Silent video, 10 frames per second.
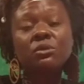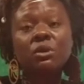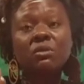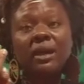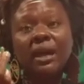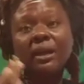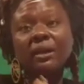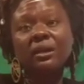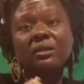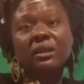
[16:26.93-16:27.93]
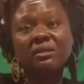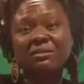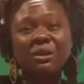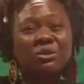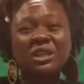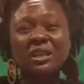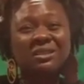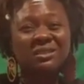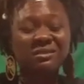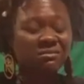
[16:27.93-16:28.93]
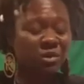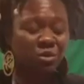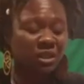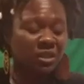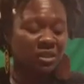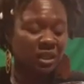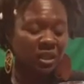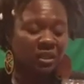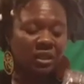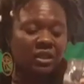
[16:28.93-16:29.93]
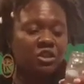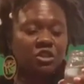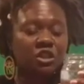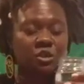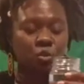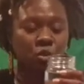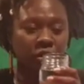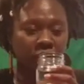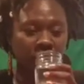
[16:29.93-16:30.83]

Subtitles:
so that it does no gelatin anything. This is just water.